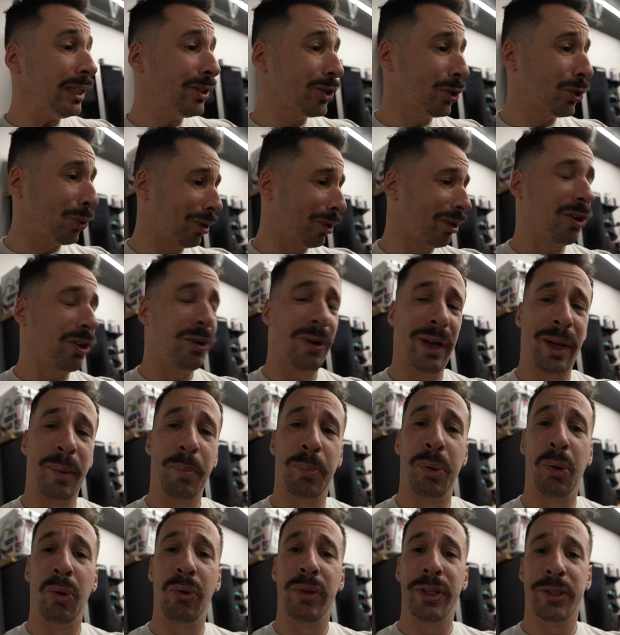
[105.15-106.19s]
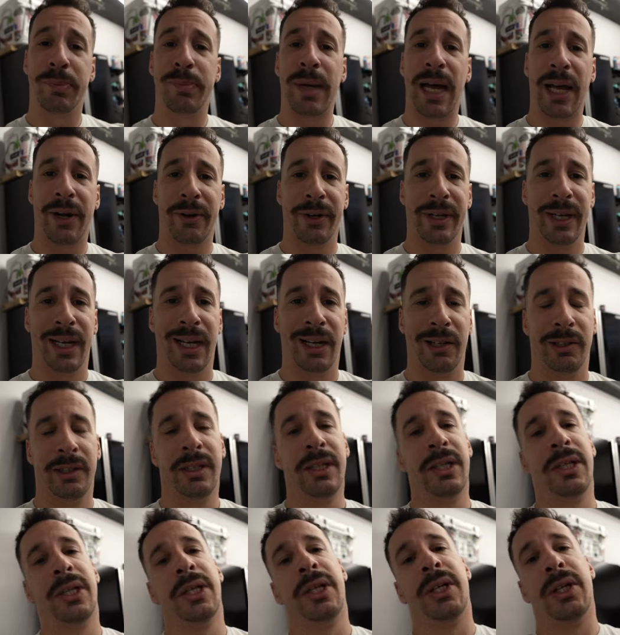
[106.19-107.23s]
So we're gonna go ahead and pull this battery out.
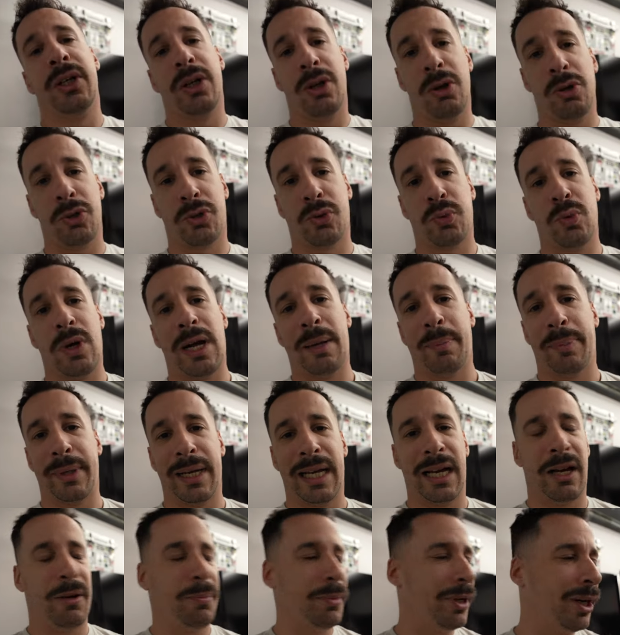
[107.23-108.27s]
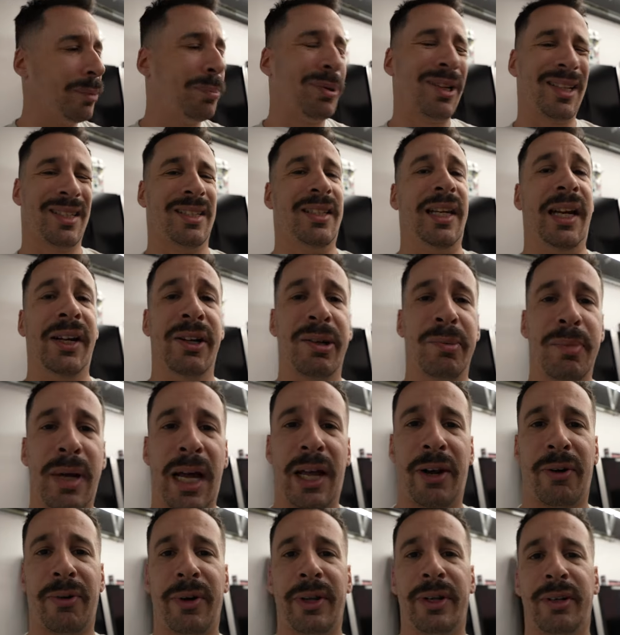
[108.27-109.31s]
Go swap it out. I'm gonna put a standard
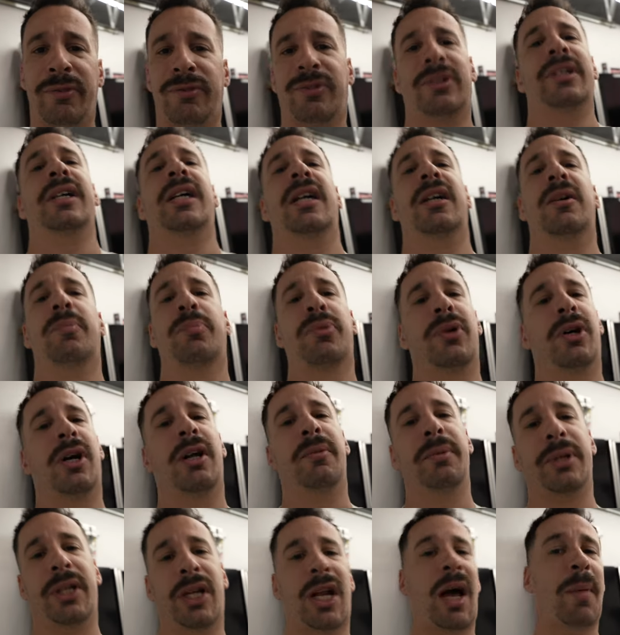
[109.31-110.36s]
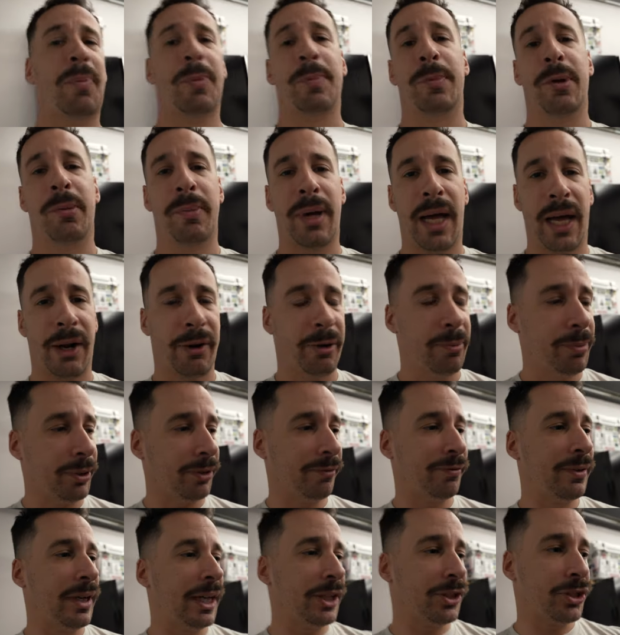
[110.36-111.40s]
battery in it for now, probably an Optima battery, but
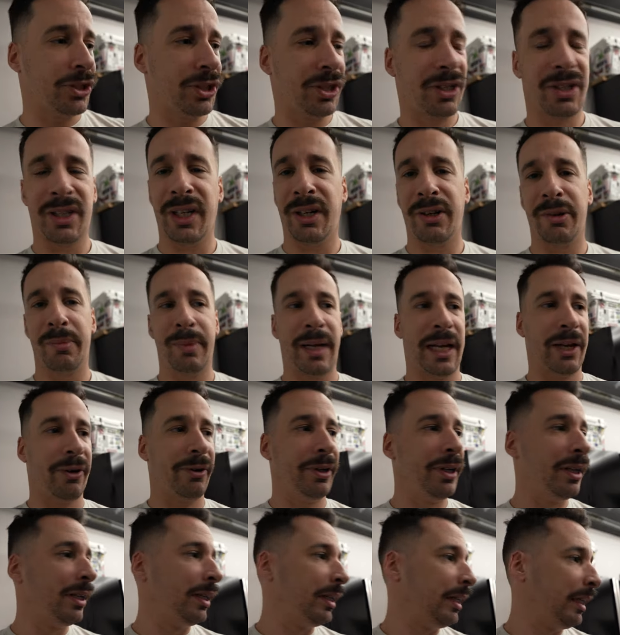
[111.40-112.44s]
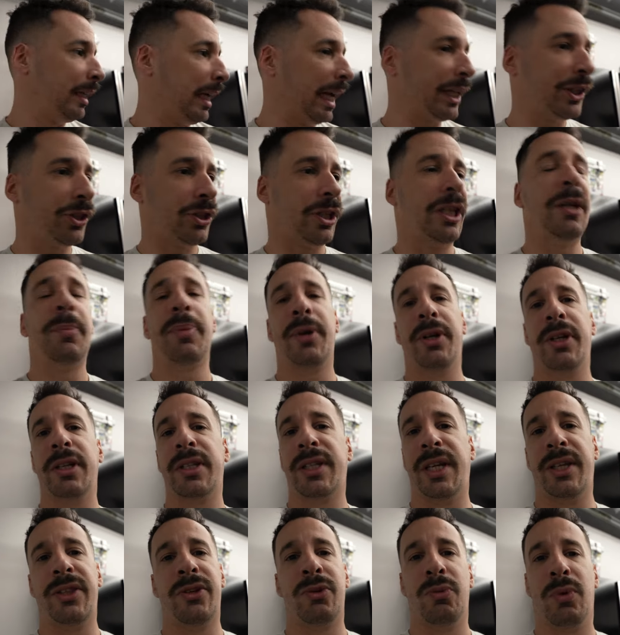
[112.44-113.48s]
if not, just a standard battery, and just keep it on the
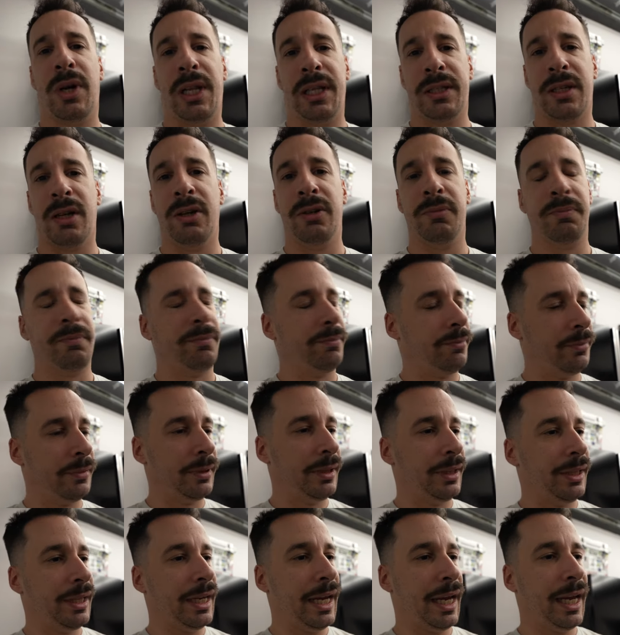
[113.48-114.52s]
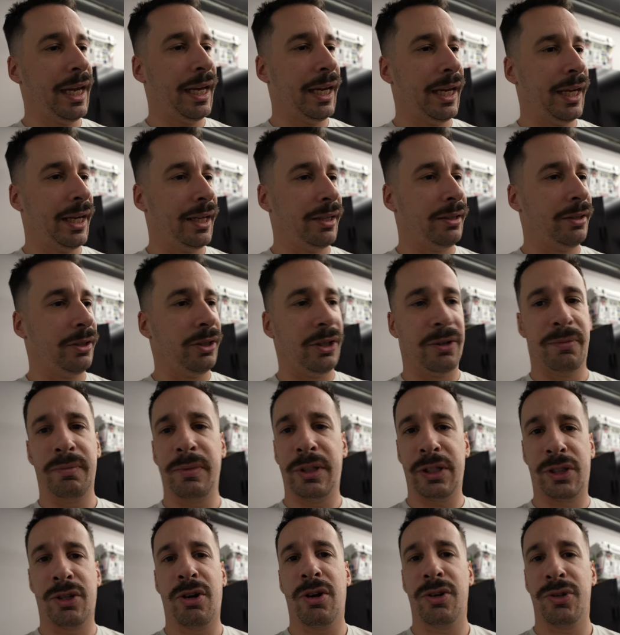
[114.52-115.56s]
tender while it's home. And you know,
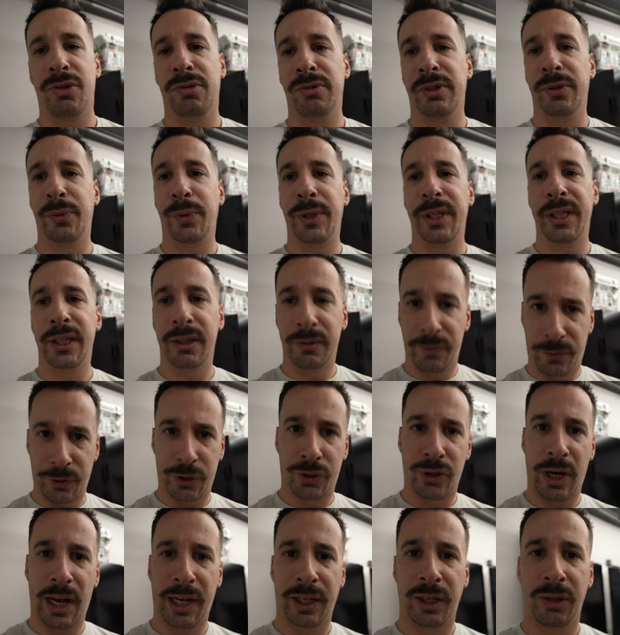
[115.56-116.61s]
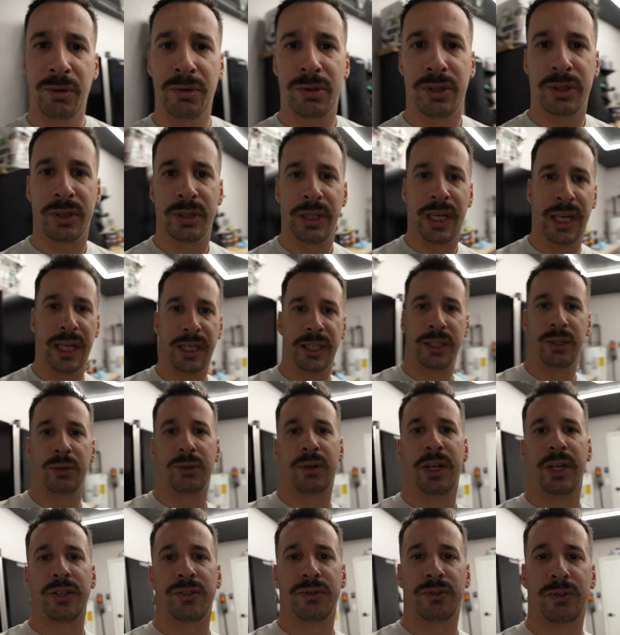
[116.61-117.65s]
this car is only really for track use and the
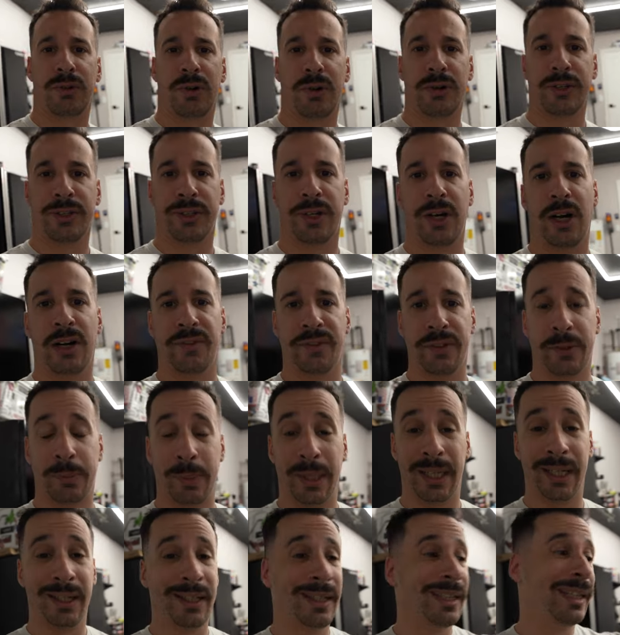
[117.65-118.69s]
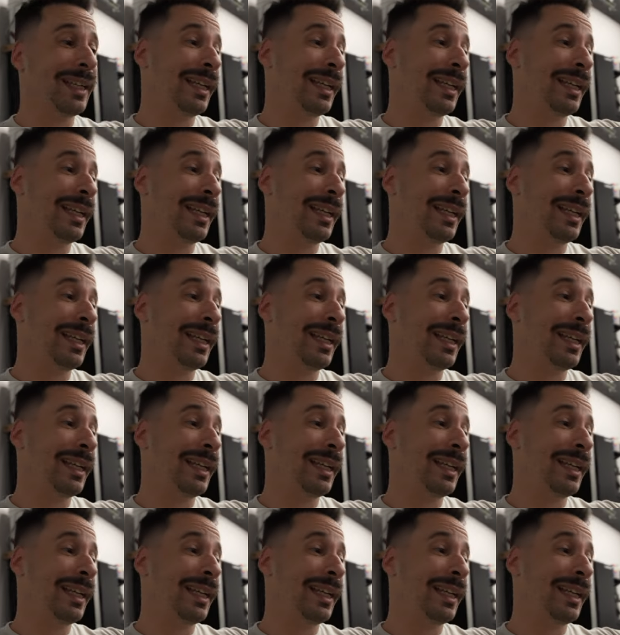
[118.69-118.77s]
occasional cars and coffees, but